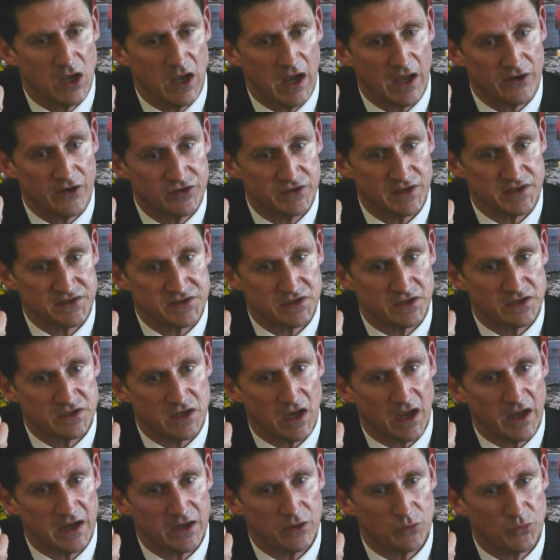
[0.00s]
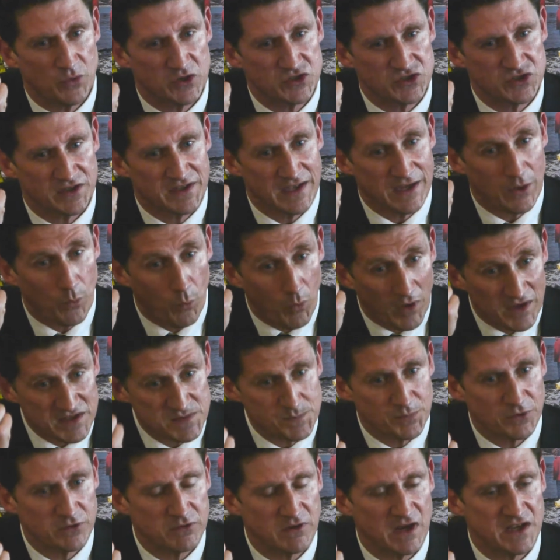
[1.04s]
and 2009, which I think was
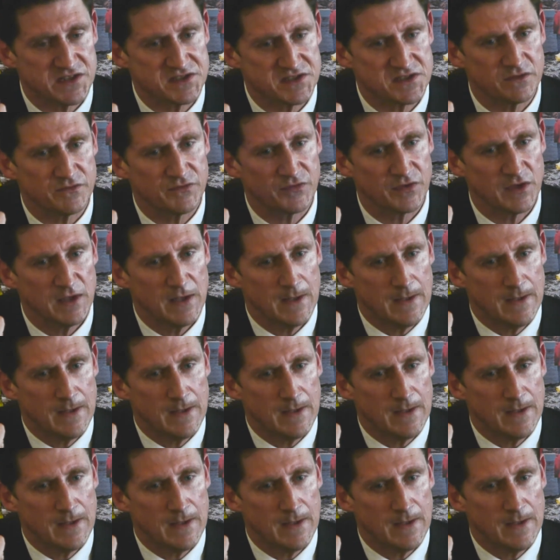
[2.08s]
progressive.